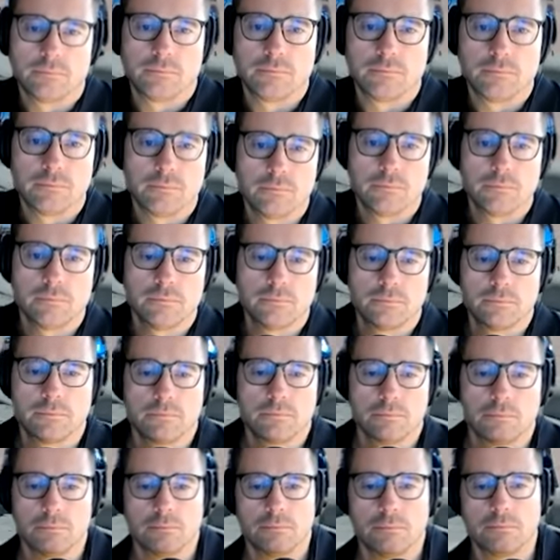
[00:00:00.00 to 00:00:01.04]

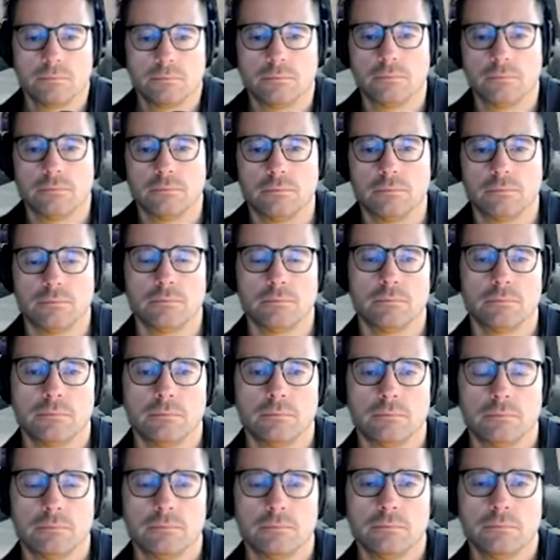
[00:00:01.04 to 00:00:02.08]

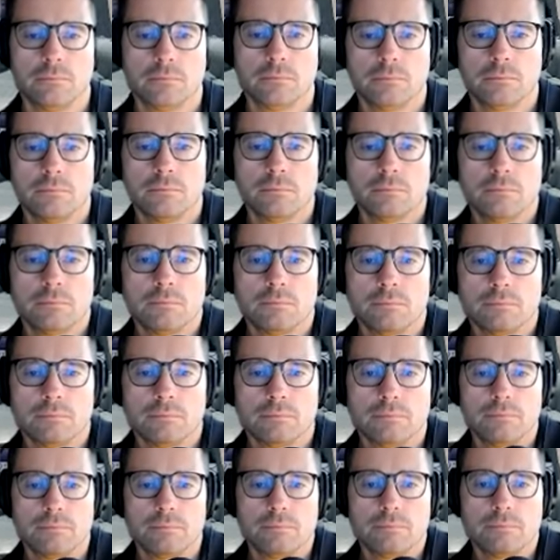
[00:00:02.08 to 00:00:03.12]

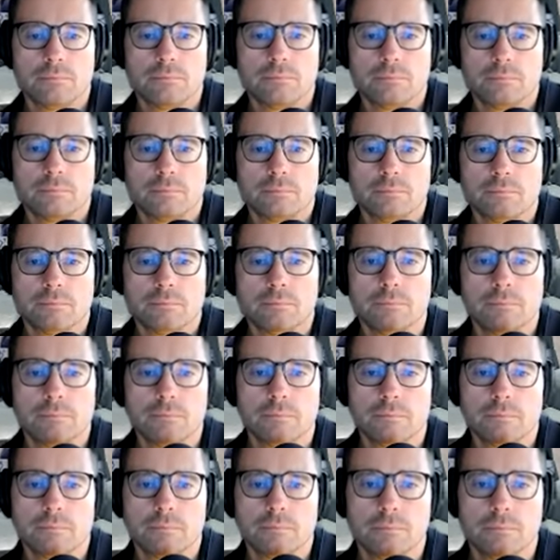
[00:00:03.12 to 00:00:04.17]

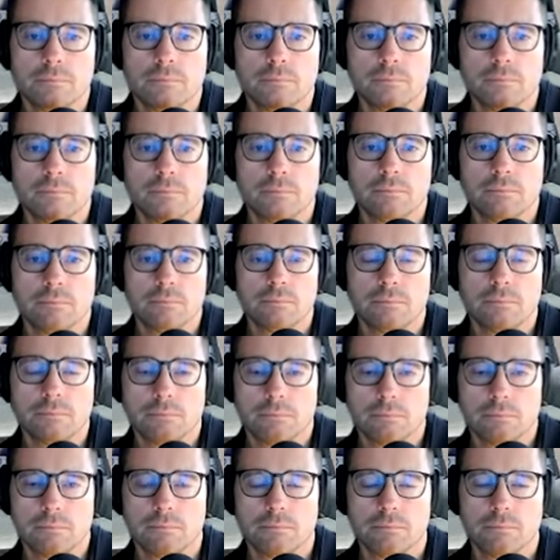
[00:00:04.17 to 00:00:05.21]

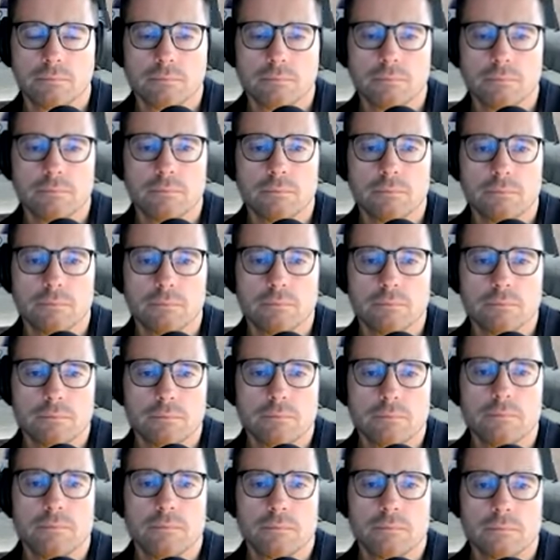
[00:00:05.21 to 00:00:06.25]

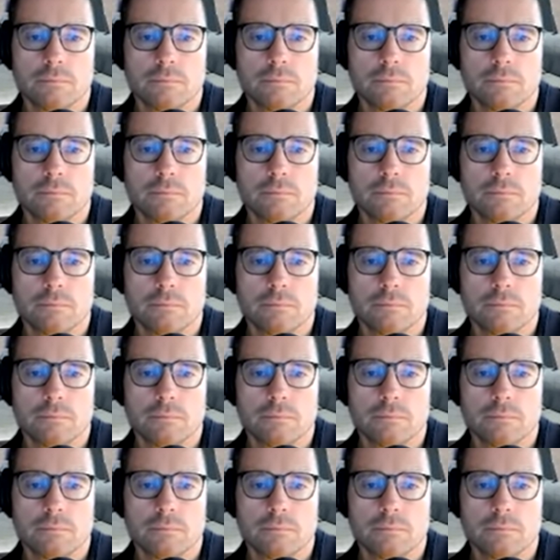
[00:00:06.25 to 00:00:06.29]
(not speaking)